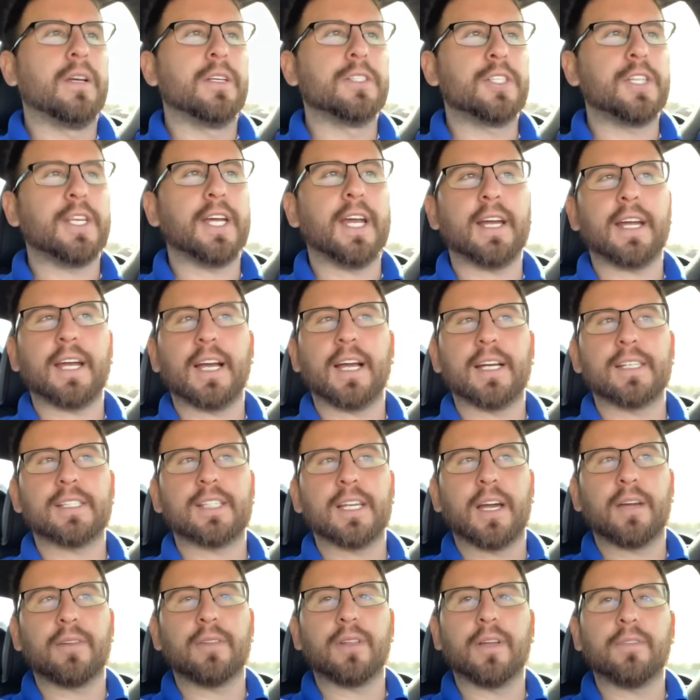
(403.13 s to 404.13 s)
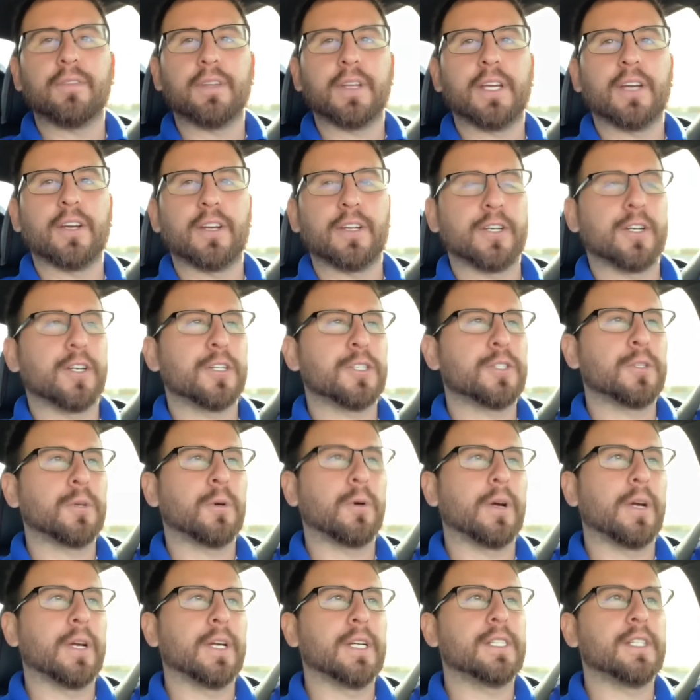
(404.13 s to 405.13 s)
So yeah, guys, I'd love to hear your
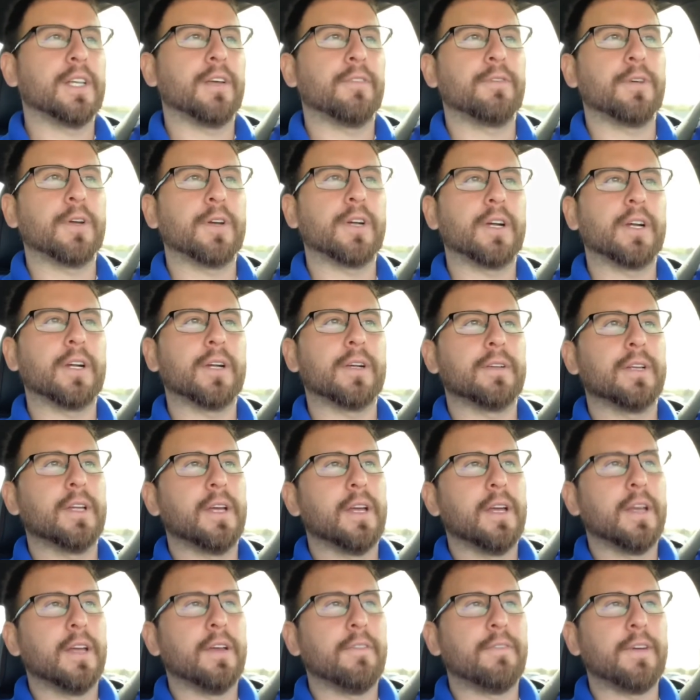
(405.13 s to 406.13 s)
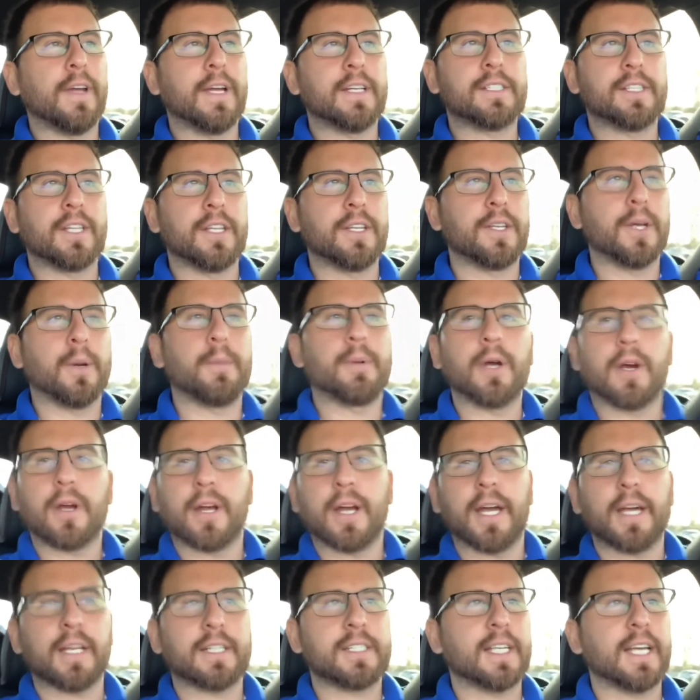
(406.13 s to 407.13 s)
stories. If you're fans of the
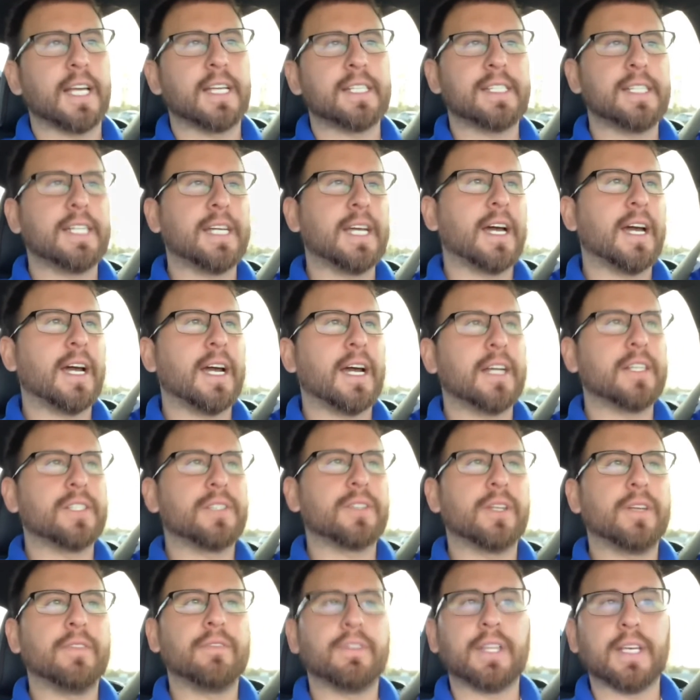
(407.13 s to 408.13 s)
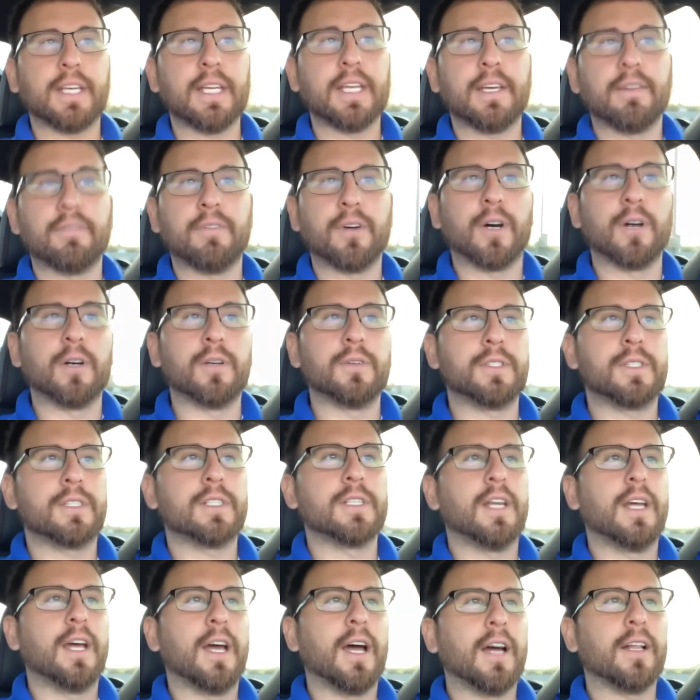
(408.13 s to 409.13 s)
WRX STIs or even the Evos,
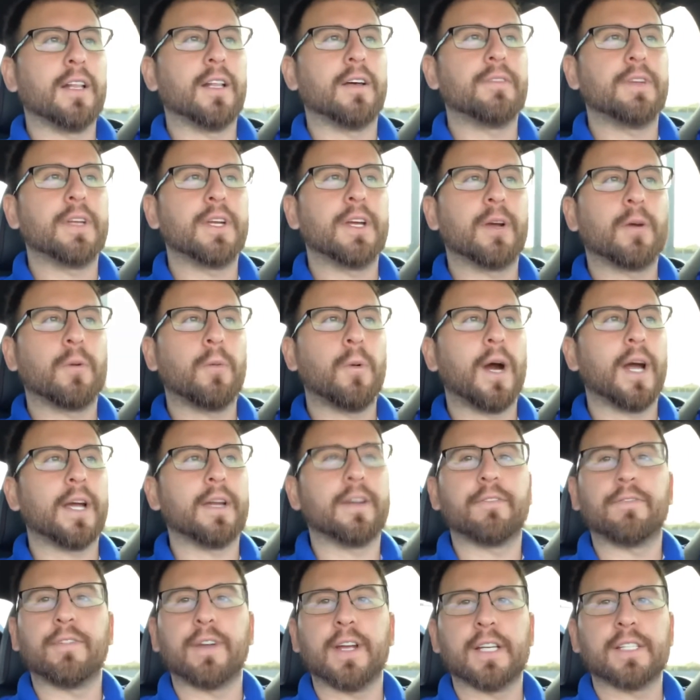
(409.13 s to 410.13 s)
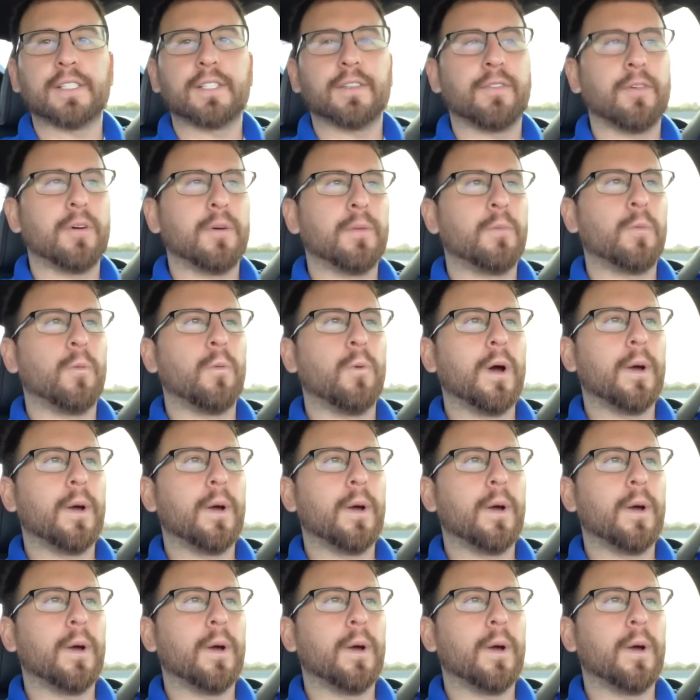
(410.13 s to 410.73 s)
I'd love to hear why you're fans of them.